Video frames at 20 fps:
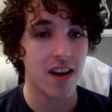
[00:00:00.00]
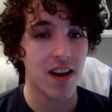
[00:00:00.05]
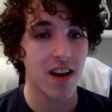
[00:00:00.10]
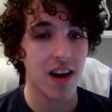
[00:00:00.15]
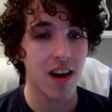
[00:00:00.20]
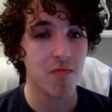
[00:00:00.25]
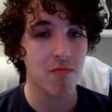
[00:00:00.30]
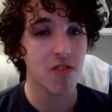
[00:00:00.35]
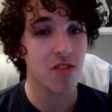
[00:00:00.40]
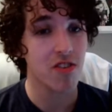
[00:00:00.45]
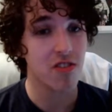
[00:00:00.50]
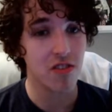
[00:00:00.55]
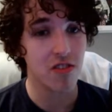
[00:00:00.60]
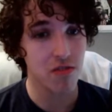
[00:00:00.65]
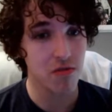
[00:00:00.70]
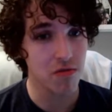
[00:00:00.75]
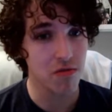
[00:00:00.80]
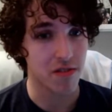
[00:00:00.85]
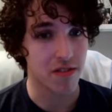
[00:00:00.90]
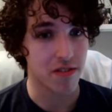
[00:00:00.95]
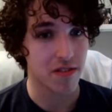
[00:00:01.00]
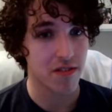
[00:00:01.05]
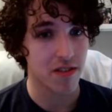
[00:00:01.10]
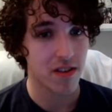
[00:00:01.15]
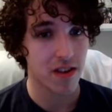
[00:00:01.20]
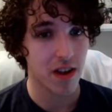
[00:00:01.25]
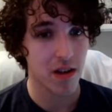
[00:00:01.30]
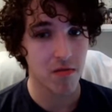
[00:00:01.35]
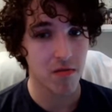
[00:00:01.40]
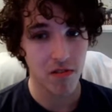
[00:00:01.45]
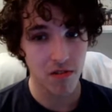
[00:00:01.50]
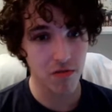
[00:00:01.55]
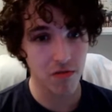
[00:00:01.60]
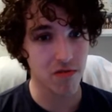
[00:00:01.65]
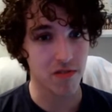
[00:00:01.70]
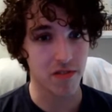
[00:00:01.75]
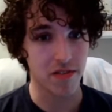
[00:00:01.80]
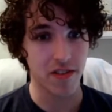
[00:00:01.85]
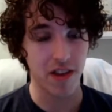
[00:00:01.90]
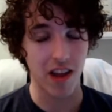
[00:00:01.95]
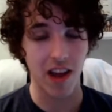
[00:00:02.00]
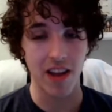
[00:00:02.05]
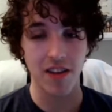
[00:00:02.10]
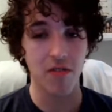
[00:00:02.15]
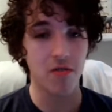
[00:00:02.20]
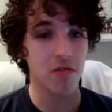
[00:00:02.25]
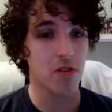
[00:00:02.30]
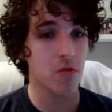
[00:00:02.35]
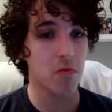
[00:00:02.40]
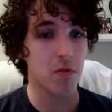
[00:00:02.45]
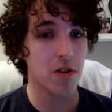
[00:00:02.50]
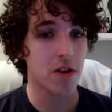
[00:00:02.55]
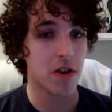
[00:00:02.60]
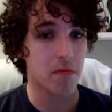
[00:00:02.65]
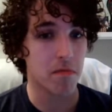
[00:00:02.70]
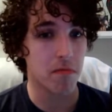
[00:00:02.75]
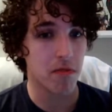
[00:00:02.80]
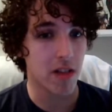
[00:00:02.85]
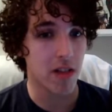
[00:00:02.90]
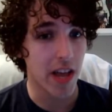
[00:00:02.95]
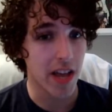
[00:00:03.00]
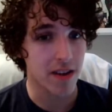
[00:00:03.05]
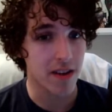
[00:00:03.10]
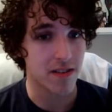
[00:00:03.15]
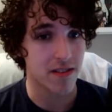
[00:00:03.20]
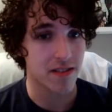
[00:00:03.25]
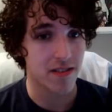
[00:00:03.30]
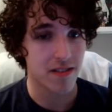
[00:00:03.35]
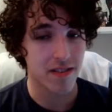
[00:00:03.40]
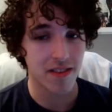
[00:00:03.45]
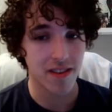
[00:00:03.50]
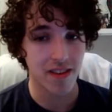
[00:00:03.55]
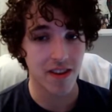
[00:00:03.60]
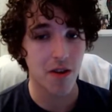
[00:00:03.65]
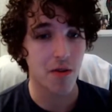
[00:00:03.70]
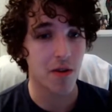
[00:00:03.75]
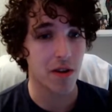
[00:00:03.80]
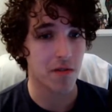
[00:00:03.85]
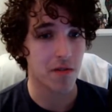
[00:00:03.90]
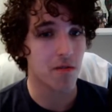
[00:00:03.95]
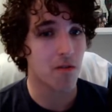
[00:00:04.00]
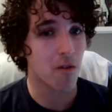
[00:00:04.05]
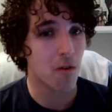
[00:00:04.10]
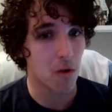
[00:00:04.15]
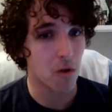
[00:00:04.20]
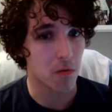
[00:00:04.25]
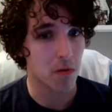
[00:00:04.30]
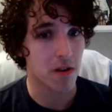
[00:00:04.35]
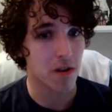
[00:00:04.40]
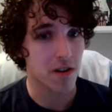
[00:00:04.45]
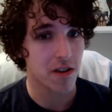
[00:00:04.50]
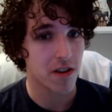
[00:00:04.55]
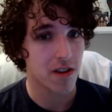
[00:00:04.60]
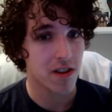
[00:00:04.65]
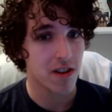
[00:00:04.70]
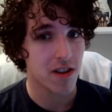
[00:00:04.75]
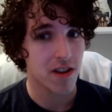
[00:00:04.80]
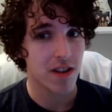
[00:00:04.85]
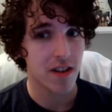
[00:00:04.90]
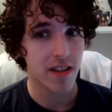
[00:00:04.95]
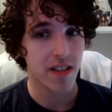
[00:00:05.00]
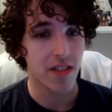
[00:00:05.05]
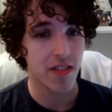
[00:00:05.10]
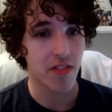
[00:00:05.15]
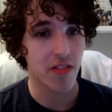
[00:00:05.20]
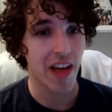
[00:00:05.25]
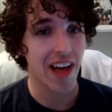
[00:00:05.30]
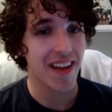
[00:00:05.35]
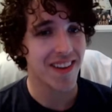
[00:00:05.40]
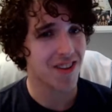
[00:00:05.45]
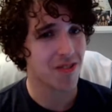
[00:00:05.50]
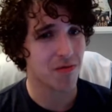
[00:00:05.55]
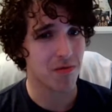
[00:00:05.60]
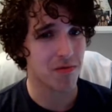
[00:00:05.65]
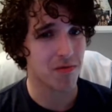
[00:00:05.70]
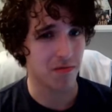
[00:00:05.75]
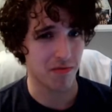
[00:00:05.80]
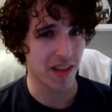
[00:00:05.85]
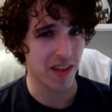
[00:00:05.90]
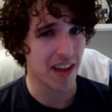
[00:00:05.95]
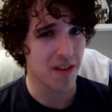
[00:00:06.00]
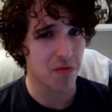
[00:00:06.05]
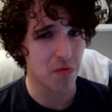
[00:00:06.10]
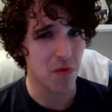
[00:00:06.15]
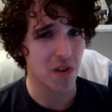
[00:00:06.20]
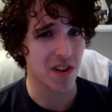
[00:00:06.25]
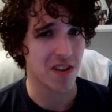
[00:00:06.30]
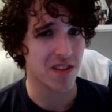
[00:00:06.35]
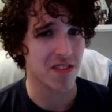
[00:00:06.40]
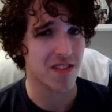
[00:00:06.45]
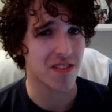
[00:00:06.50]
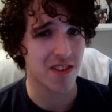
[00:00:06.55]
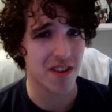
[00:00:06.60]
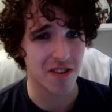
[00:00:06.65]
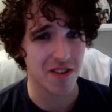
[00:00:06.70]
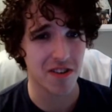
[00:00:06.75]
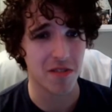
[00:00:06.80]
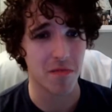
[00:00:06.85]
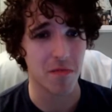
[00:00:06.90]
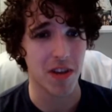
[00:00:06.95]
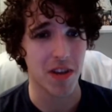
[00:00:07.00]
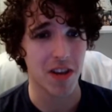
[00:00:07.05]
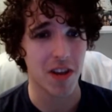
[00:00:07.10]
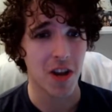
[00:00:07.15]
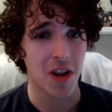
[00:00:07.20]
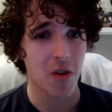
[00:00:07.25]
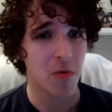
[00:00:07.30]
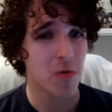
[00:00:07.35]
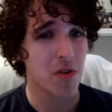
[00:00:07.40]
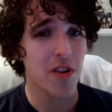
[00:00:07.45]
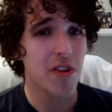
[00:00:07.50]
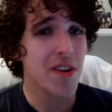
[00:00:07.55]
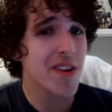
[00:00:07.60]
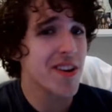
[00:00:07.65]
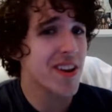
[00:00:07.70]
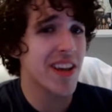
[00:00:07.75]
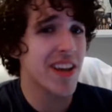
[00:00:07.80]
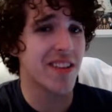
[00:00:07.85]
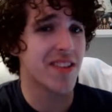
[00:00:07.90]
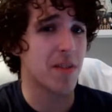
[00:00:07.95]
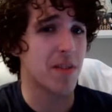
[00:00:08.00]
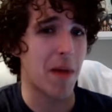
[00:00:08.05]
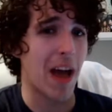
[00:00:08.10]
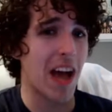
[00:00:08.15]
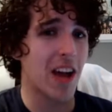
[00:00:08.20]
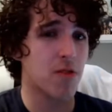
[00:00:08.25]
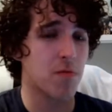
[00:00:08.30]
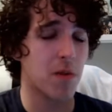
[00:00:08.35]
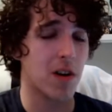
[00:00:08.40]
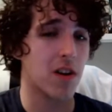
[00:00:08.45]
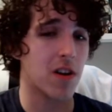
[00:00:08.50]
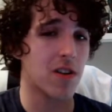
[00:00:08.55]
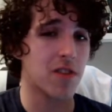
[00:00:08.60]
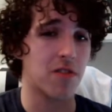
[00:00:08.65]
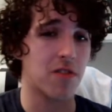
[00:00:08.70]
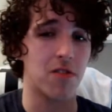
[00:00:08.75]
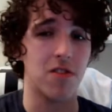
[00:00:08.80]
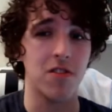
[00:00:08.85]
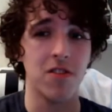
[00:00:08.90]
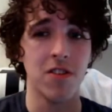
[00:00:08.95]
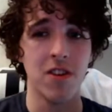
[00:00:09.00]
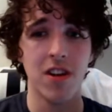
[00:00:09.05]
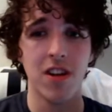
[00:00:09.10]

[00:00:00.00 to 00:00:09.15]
I'm just clueless. I'm clueless. I don't know what our plan is going forward. That's what concerned me. We're going to get smashed by Arsenal.